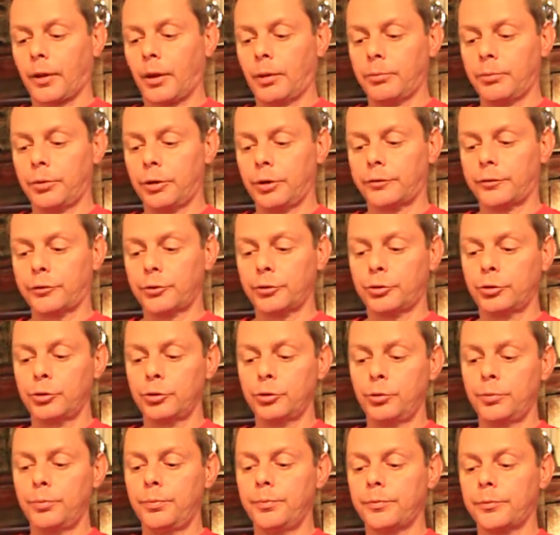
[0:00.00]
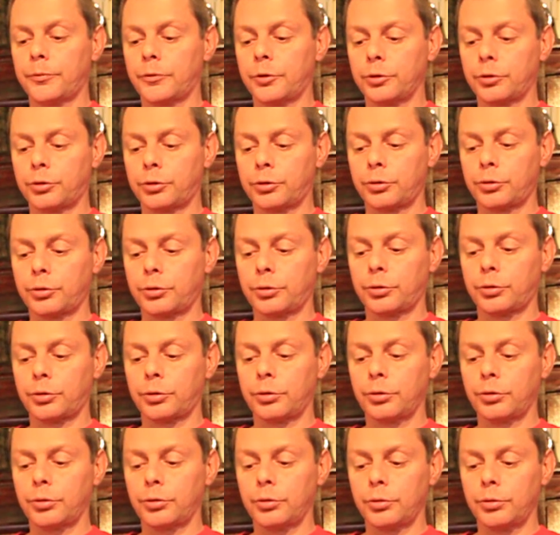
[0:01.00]
Buffer tube, this is
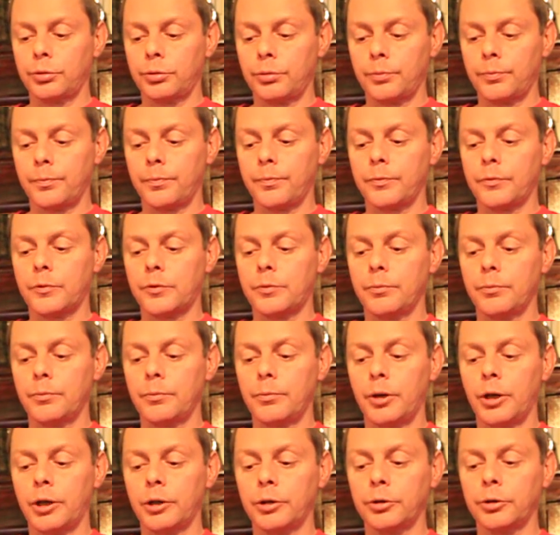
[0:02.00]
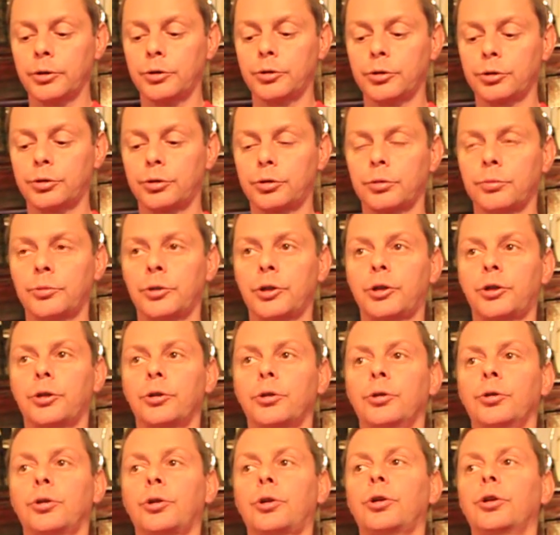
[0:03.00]
mainly just to make it
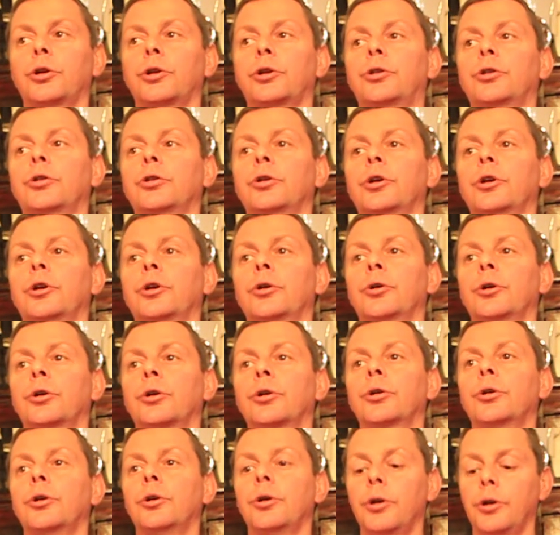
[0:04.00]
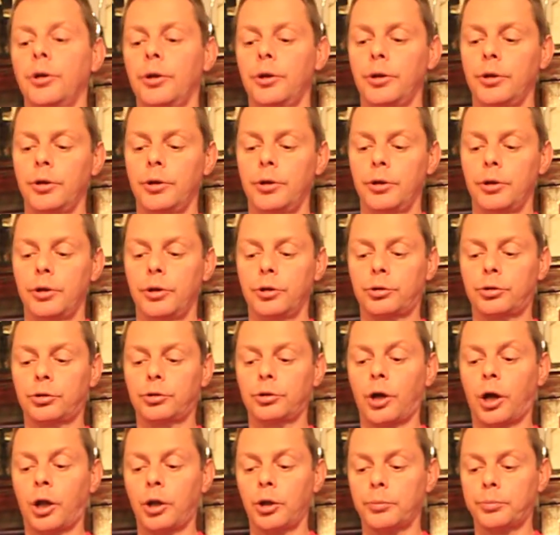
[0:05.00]
look like the AR. It's
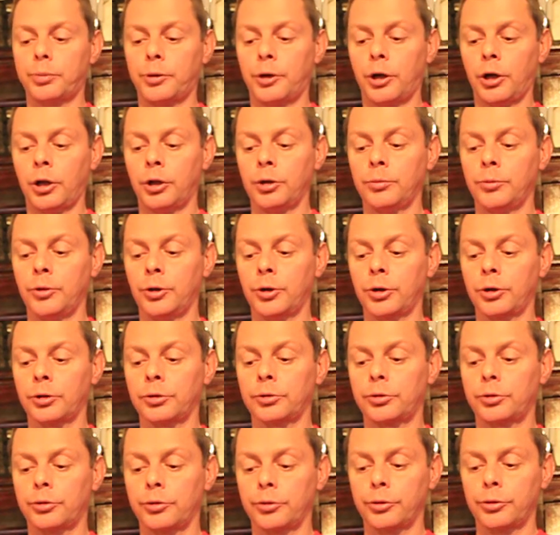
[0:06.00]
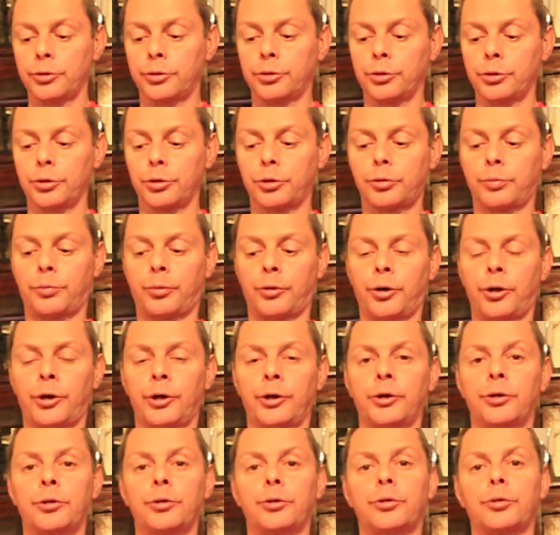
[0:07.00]
solid polymer. There is no
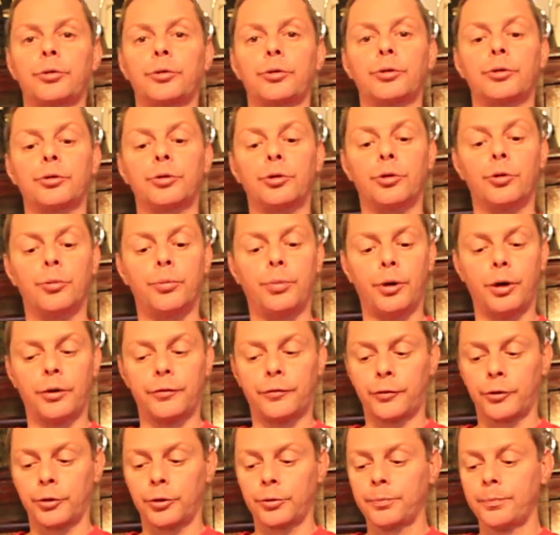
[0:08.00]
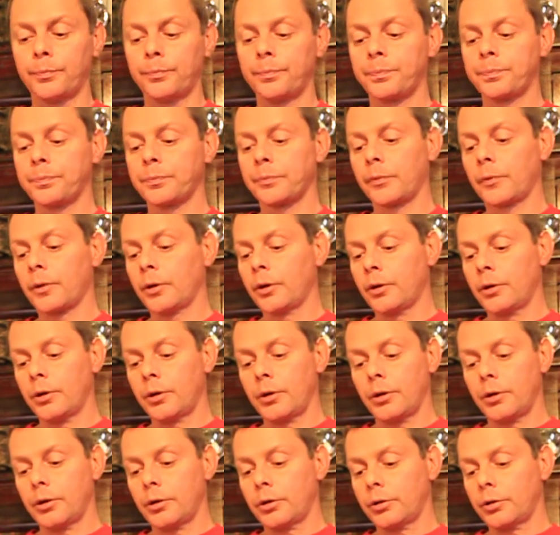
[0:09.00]
spring, there is no buffer,
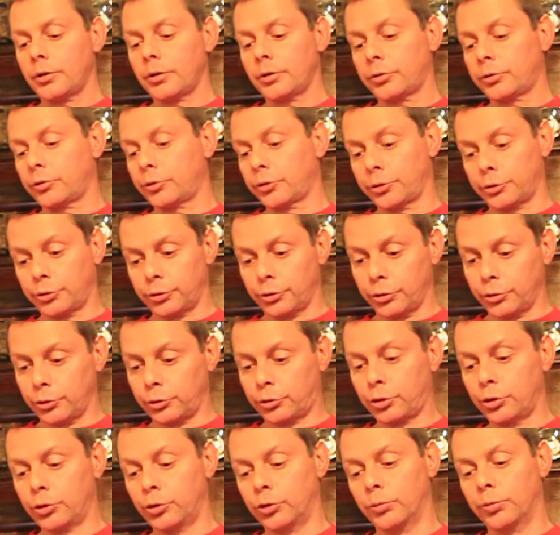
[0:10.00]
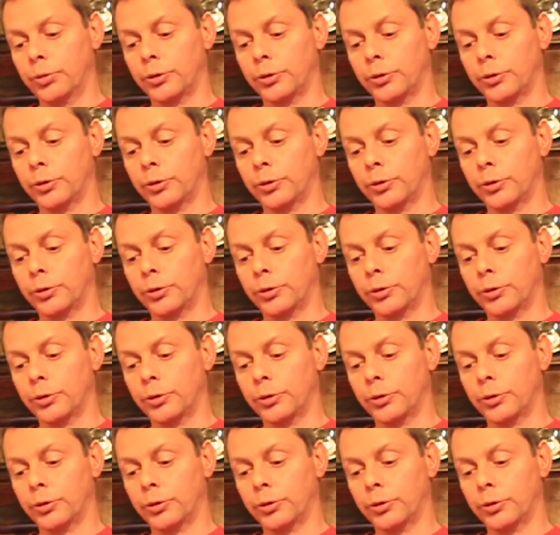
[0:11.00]
there is no tube.